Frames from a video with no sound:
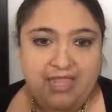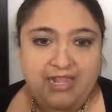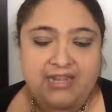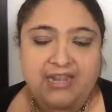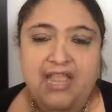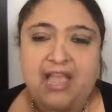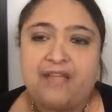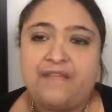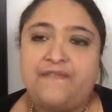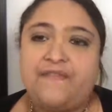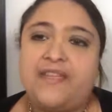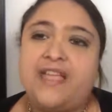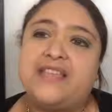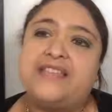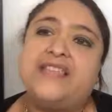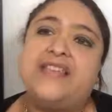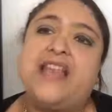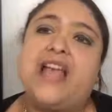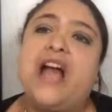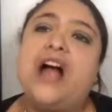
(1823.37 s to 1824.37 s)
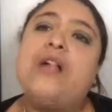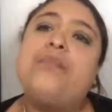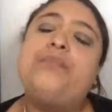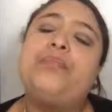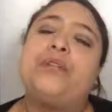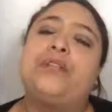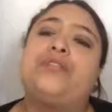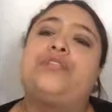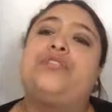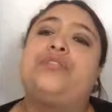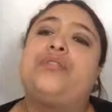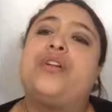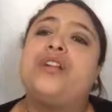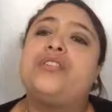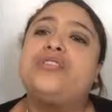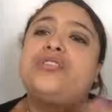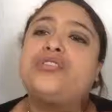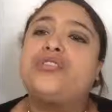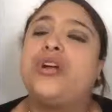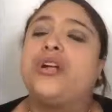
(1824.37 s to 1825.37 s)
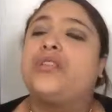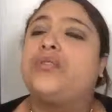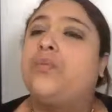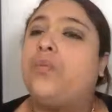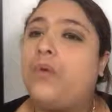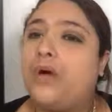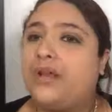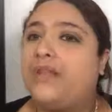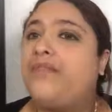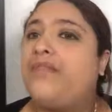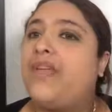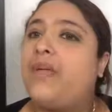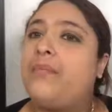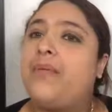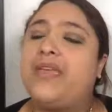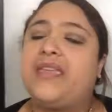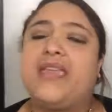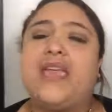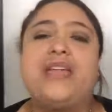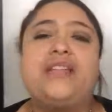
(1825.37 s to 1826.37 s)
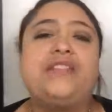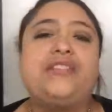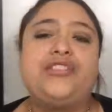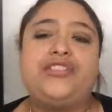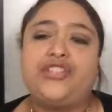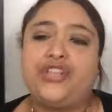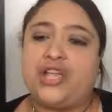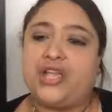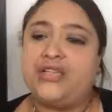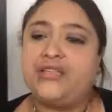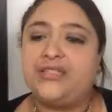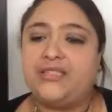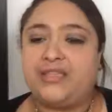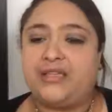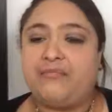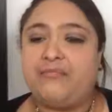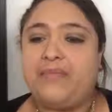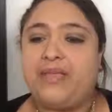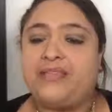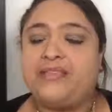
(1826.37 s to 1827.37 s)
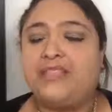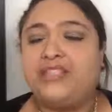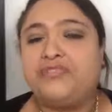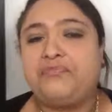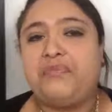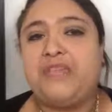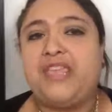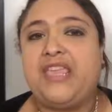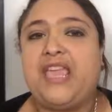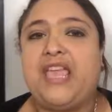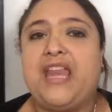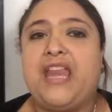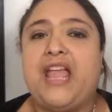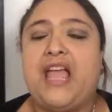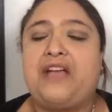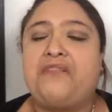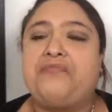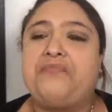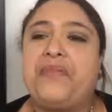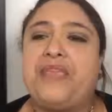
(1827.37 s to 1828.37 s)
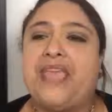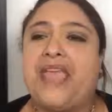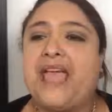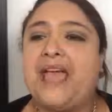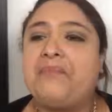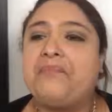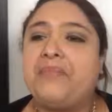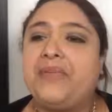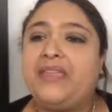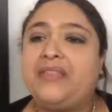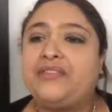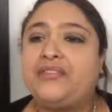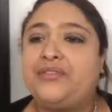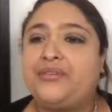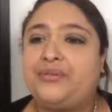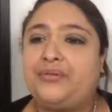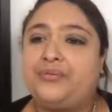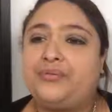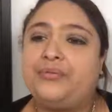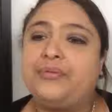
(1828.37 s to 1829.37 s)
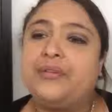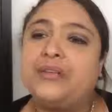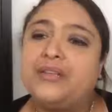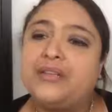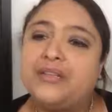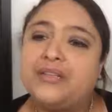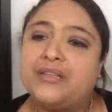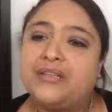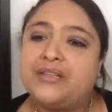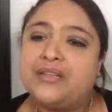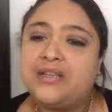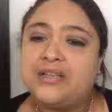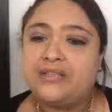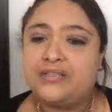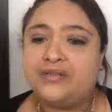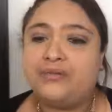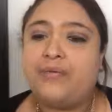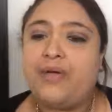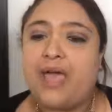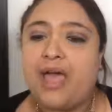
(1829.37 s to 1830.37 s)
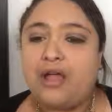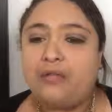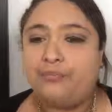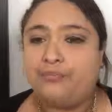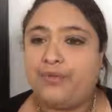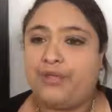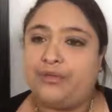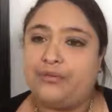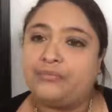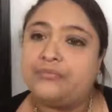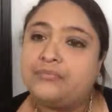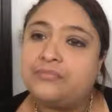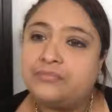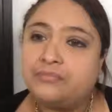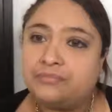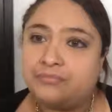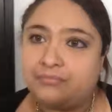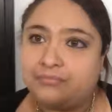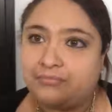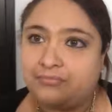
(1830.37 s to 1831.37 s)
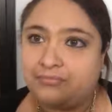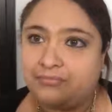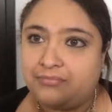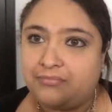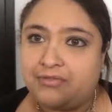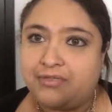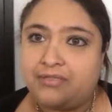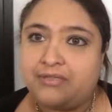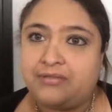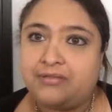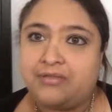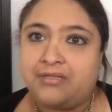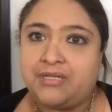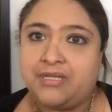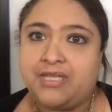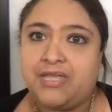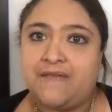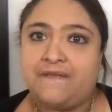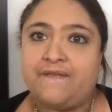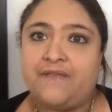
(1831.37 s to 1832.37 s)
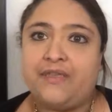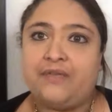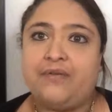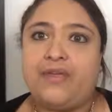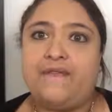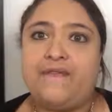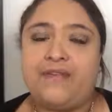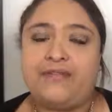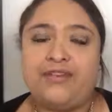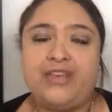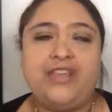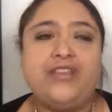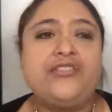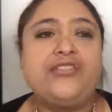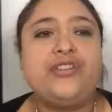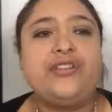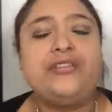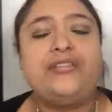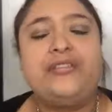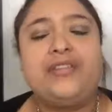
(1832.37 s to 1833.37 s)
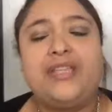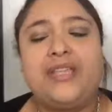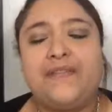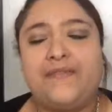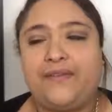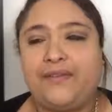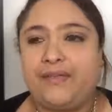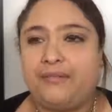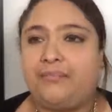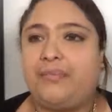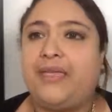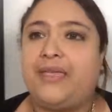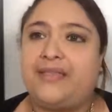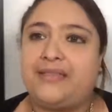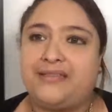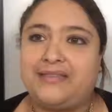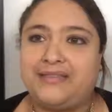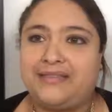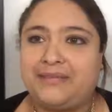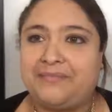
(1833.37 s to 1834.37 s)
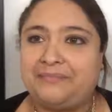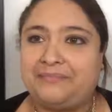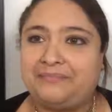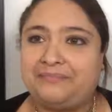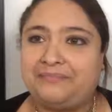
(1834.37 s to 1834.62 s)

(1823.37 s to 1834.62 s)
Now, if you guys need help to construct one of them, again, just message me and I'll be happy to help you, to give you a foundation, to give you a base.